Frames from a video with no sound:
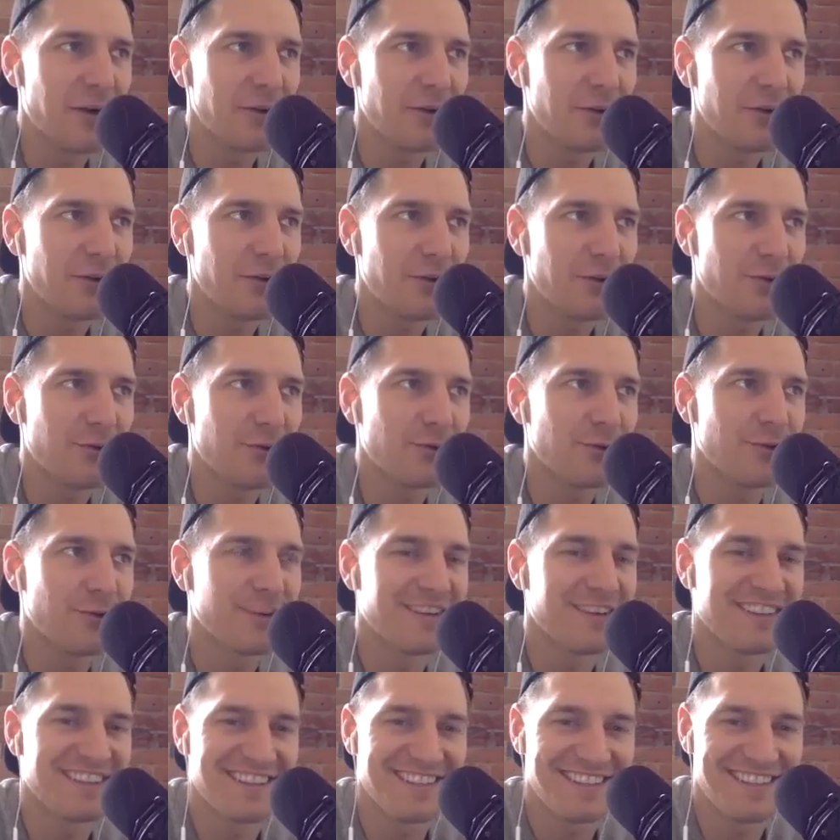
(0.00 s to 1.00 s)
do you
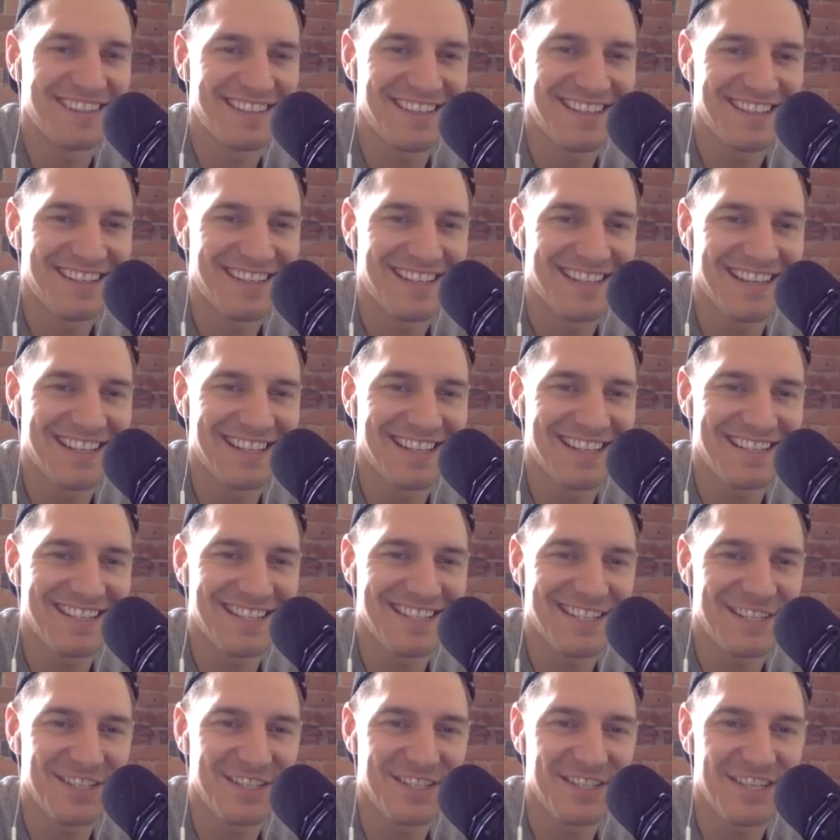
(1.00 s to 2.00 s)
get
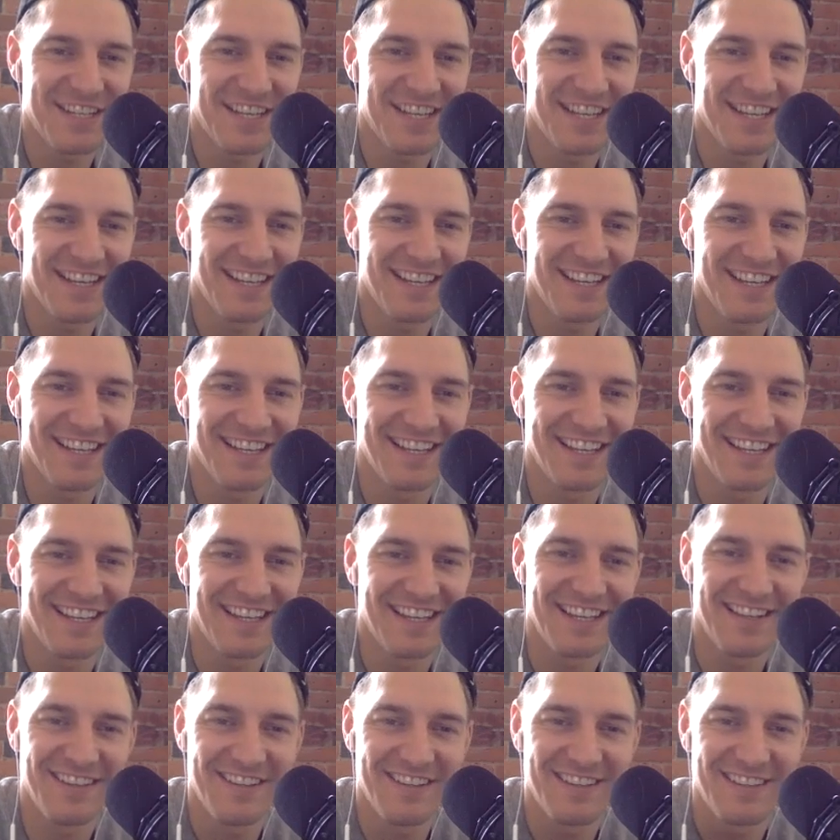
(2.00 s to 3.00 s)
such a
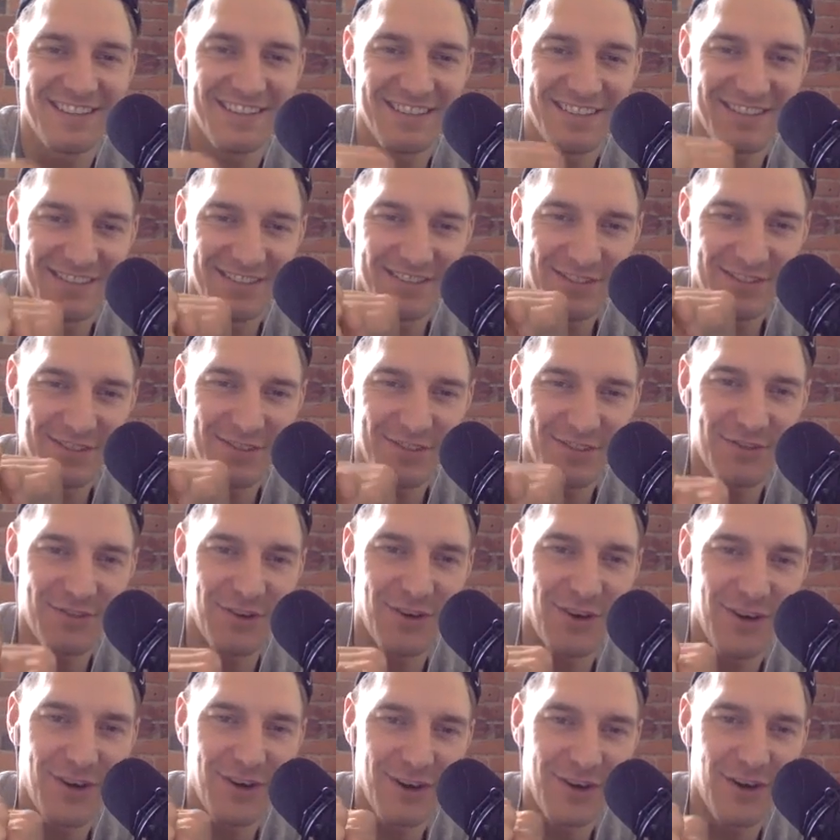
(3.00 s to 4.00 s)

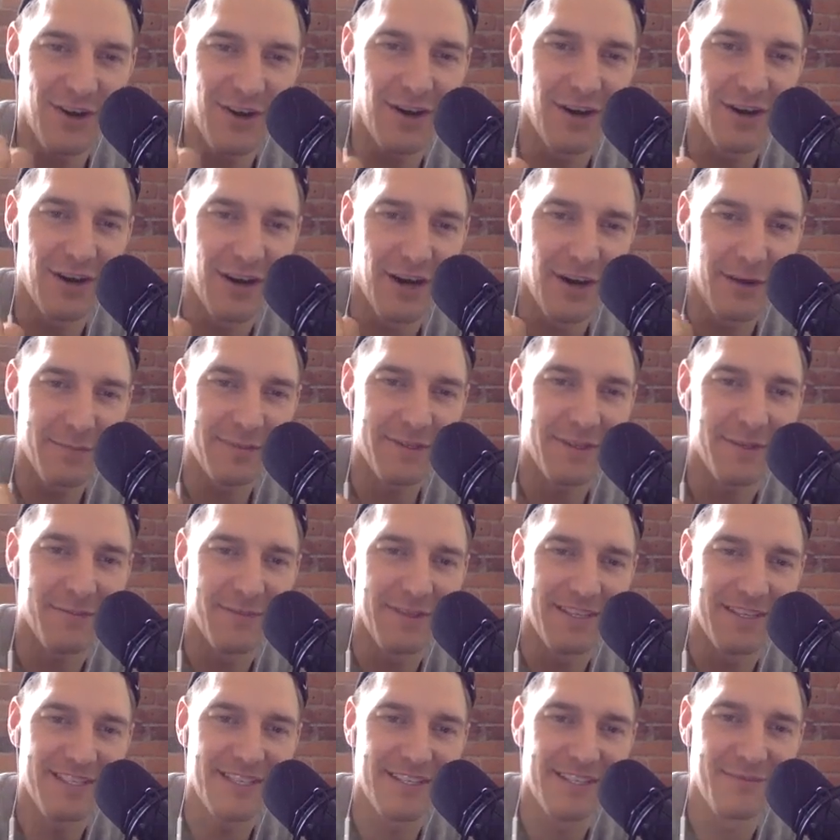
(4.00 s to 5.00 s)
strong
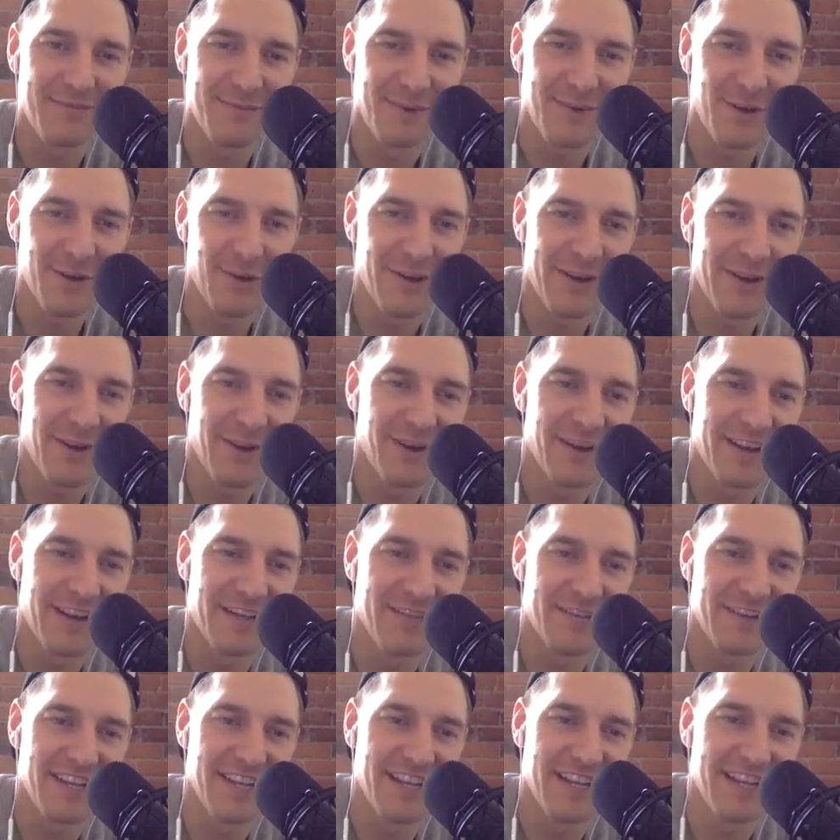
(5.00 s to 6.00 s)
optimism going on
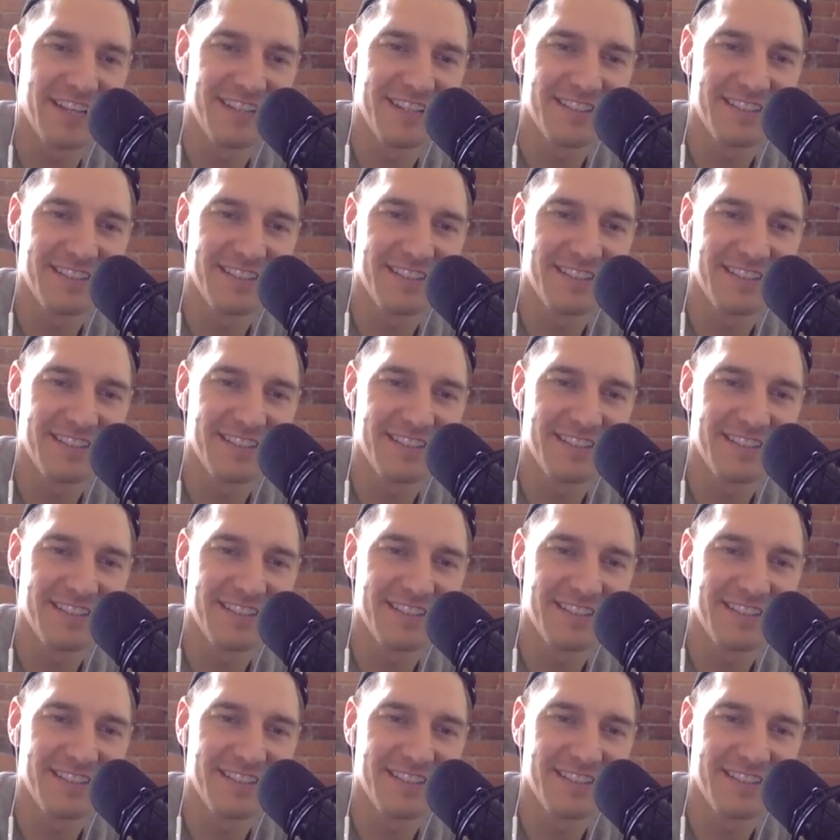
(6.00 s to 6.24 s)
every day?